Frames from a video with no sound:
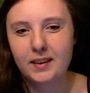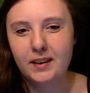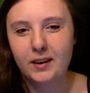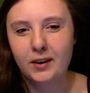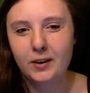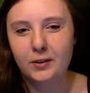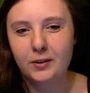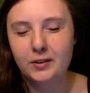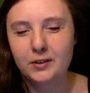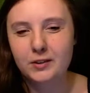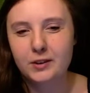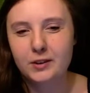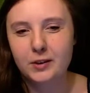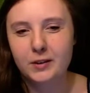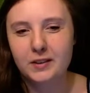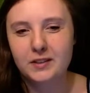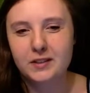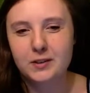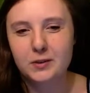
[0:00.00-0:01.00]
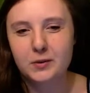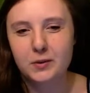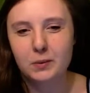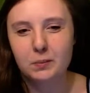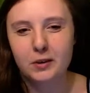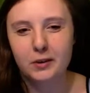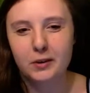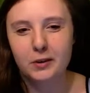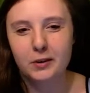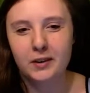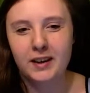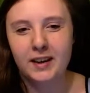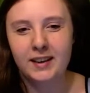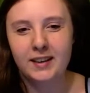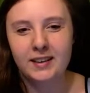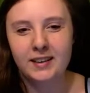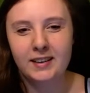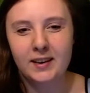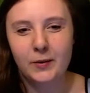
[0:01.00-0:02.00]
are not going to employ
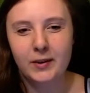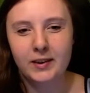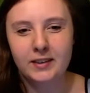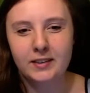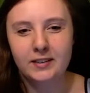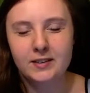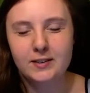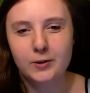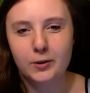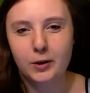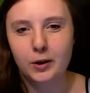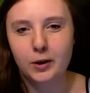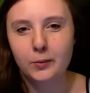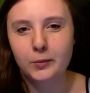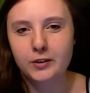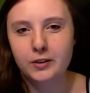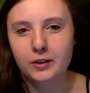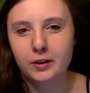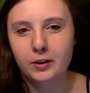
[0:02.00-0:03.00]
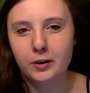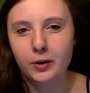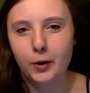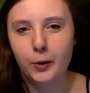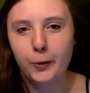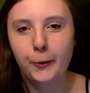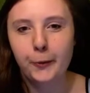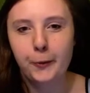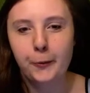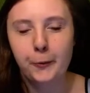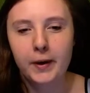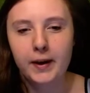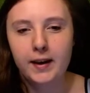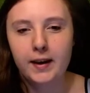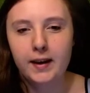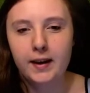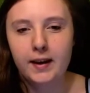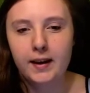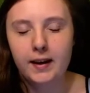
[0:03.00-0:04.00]
anyone to come to their home
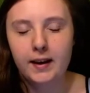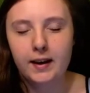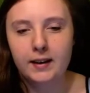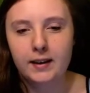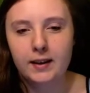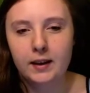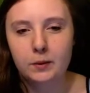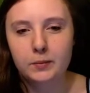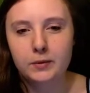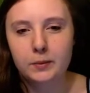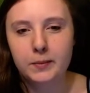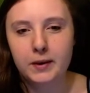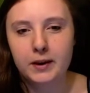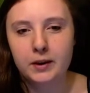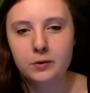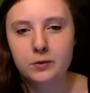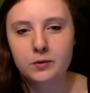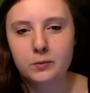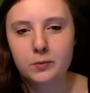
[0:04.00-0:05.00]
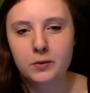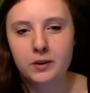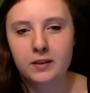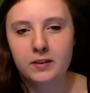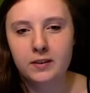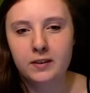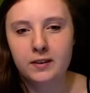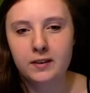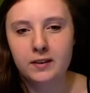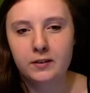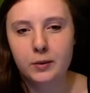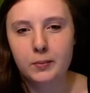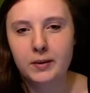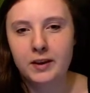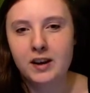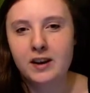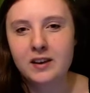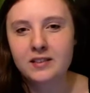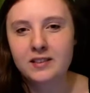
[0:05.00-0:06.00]
and help them out with
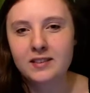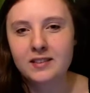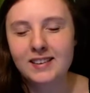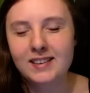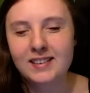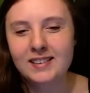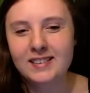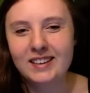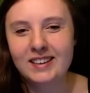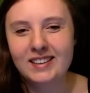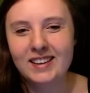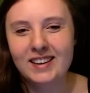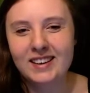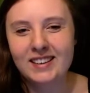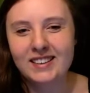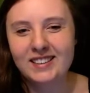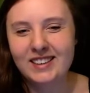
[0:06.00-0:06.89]
repairs and things like that.